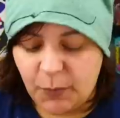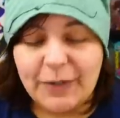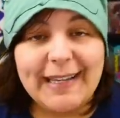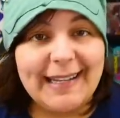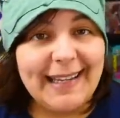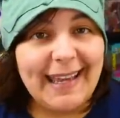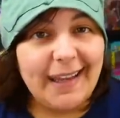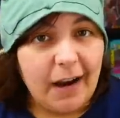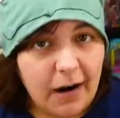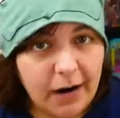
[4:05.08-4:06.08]
We're getting a
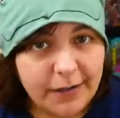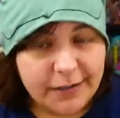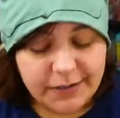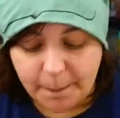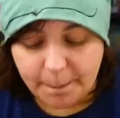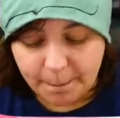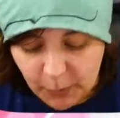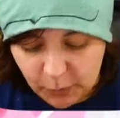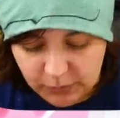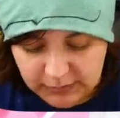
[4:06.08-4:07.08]
heart
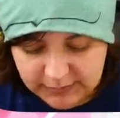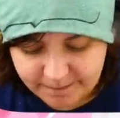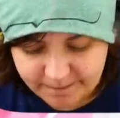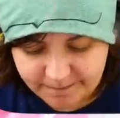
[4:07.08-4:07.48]
mold.